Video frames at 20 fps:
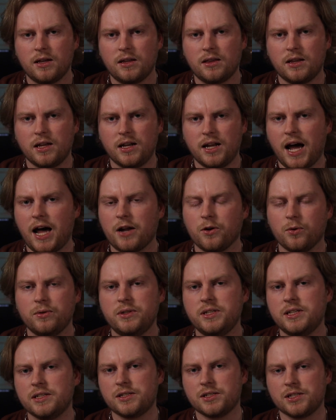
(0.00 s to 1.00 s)
that not
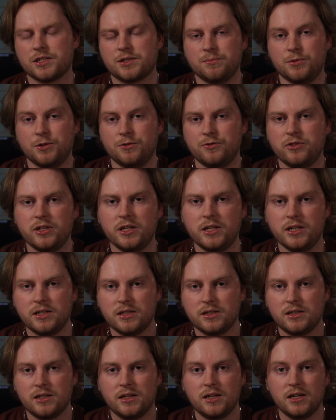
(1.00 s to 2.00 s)
only is this movie
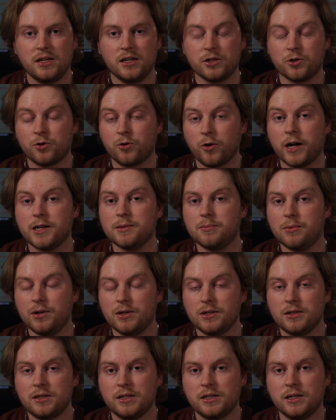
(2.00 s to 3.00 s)

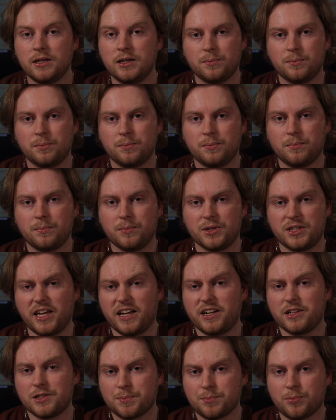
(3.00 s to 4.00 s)
incredible, but that
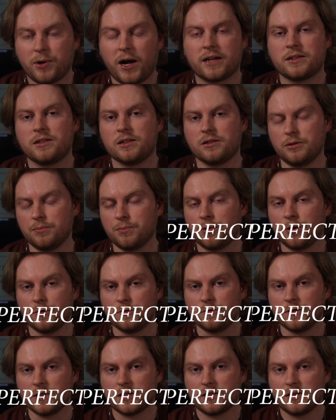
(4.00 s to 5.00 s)
it's practically
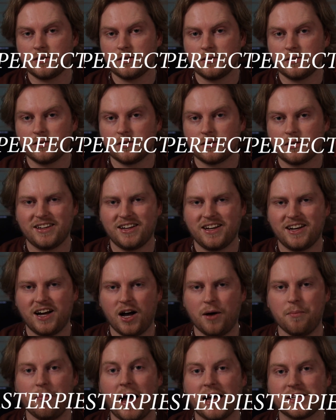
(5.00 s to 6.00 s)
perfect.
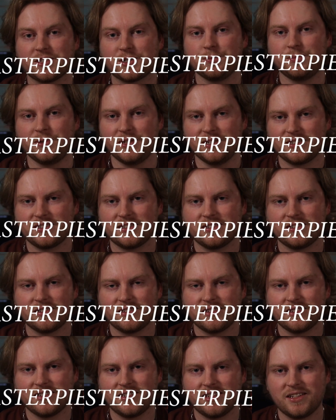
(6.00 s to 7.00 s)
A masterpiece,
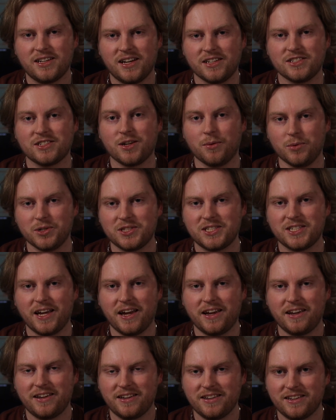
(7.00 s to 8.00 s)
as some would
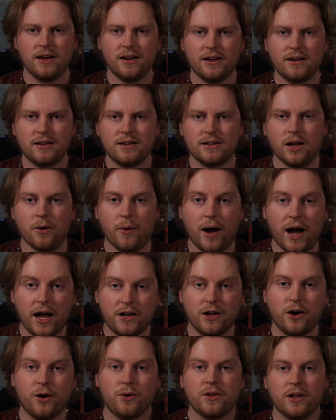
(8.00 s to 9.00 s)
say. Now I
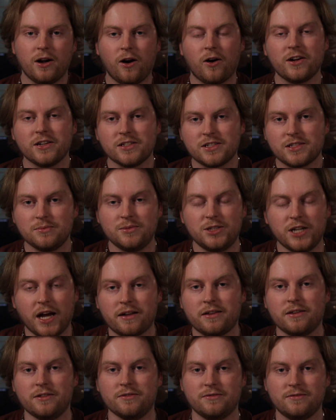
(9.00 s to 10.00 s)
know that art is
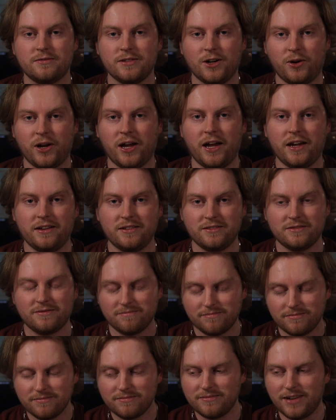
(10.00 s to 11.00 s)
subjective, okay,
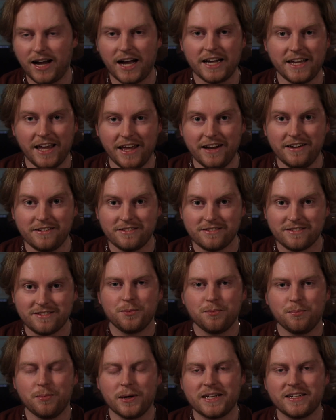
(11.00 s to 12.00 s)
I get it.
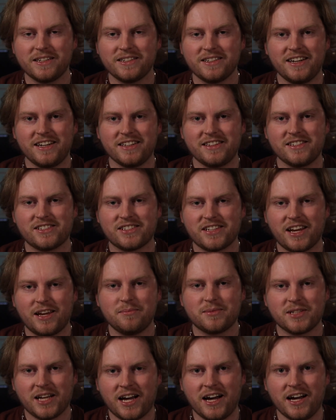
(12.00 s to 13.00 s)
But at the
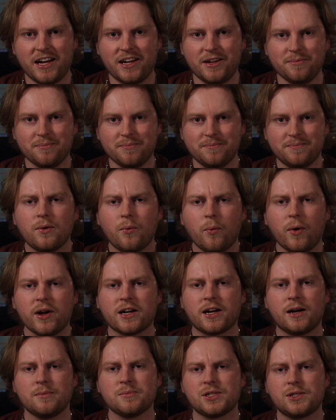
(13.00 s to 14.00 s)
same time, when it
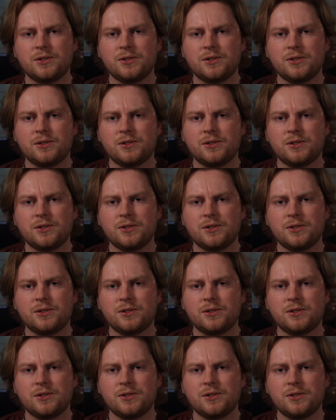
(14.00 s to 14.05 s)
comes